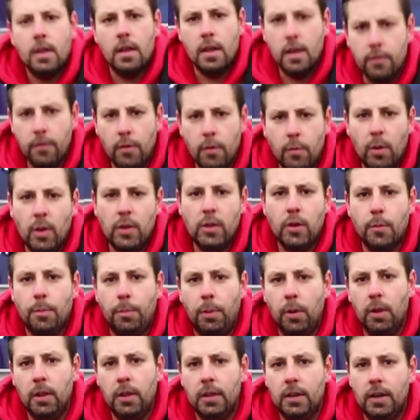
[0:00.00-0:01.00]
Even when you're
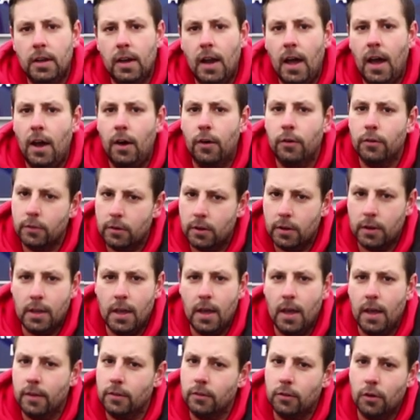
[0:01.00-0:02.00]
pulling it out,
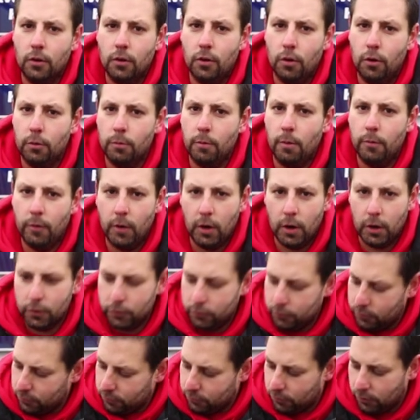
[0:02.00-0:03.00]
again, don't go in
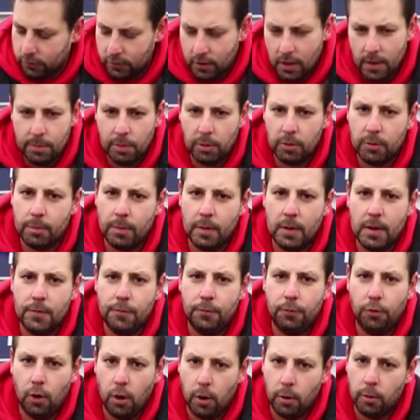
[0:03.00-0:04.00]
reverse, just keep it spinning
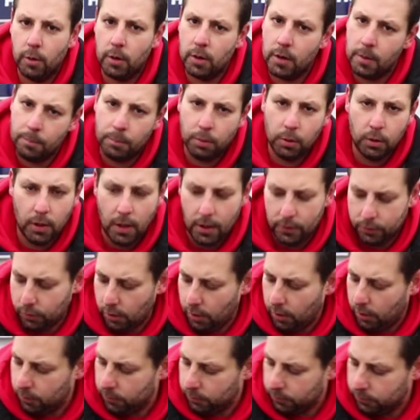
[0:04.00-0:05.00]
forward and pull out the
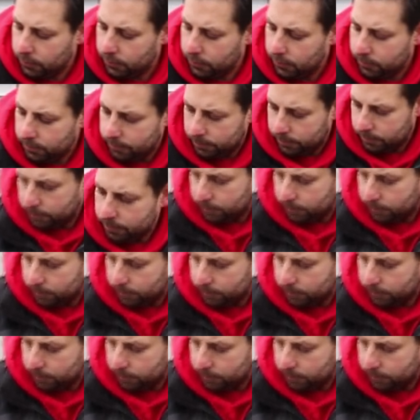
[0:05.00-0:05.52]
hose.